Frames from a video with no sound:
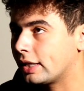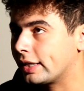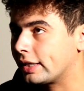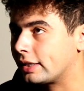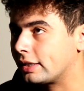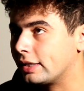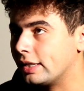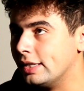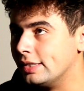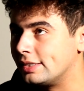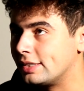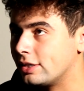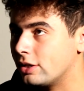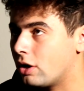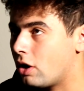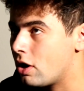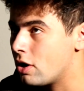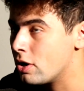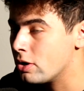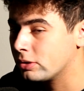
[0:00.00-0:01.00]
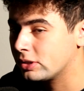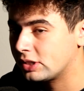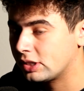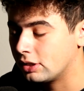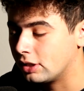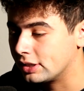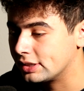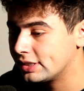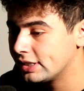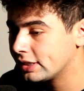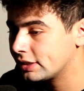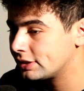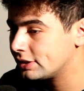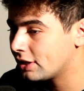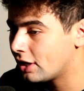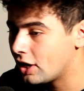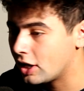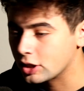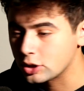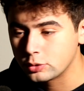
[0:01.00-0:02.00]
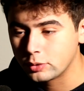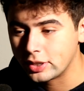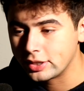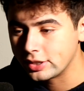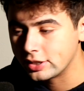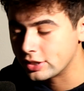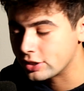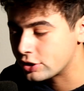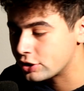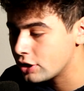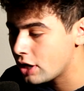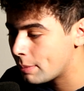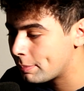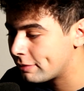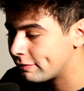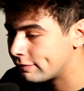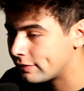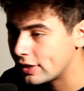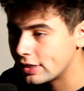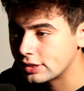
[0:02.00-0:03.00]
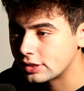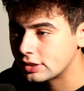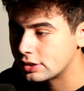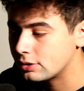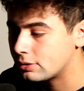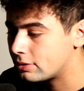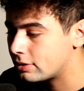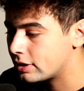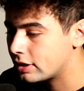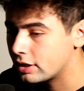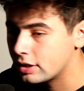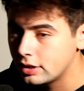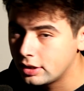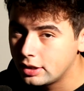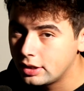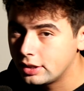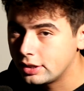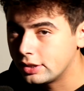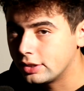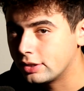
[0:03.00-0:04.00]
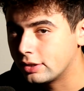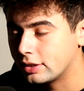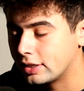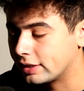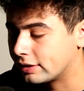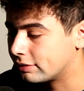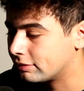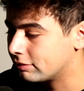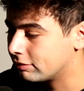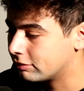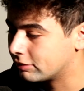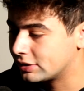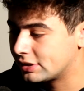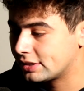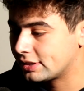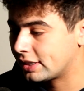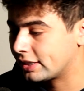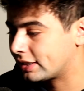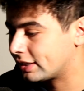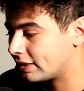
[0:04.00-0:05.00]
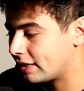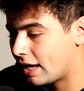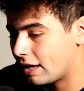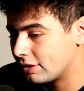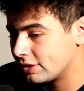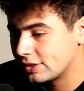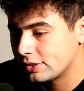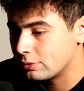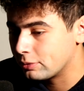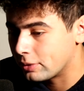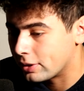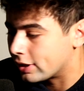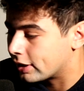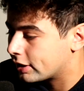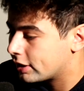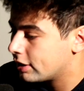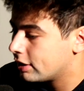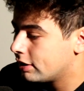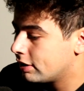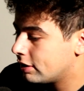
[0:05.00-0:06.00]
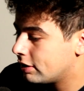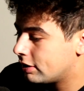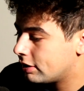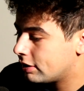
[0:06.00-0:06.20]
Like, is it hosted on TikTok? Do I need a Shopify store? How does it work?